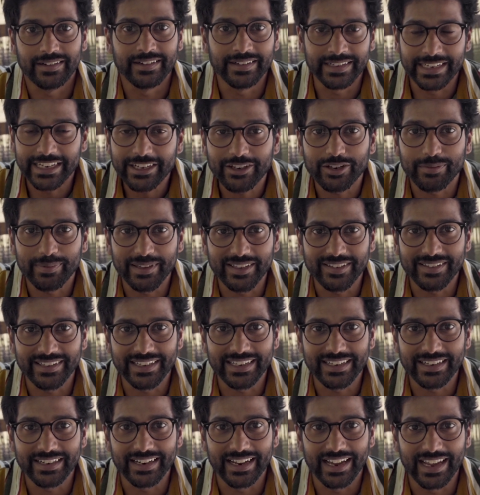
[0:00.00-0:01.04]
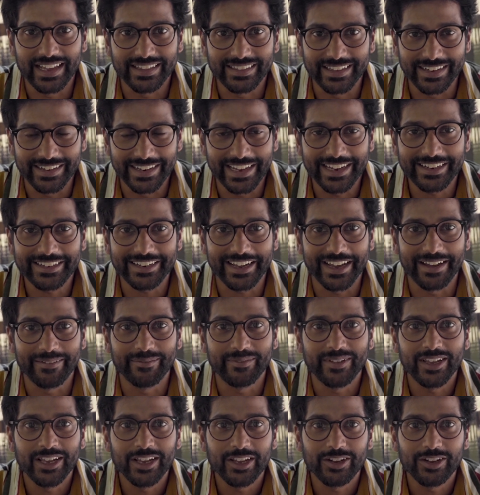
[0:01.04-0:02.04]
need to be seen in the daytime.